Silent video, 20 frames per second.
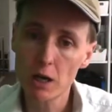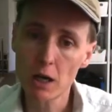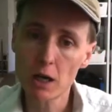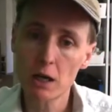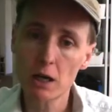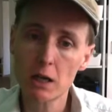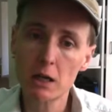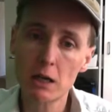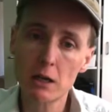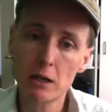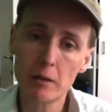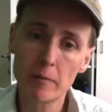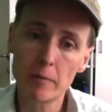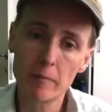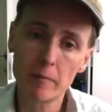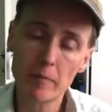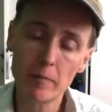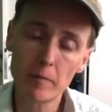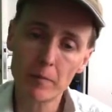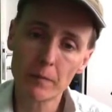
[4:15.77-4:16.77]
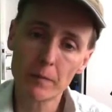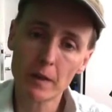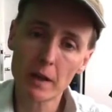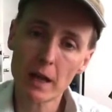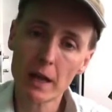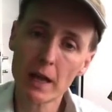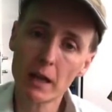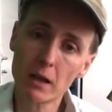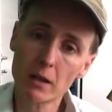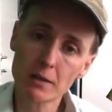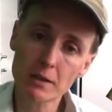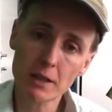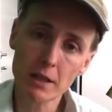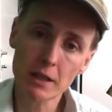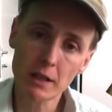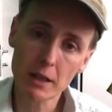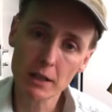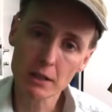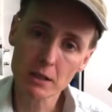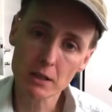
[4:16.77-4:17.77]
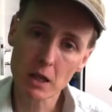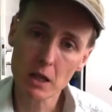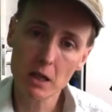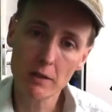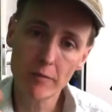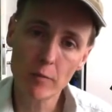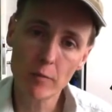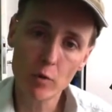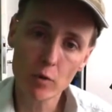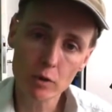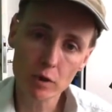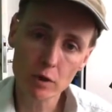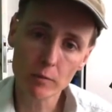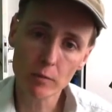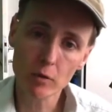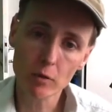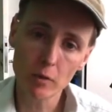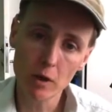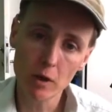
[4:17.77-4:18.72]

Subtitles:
And I'll see you next time for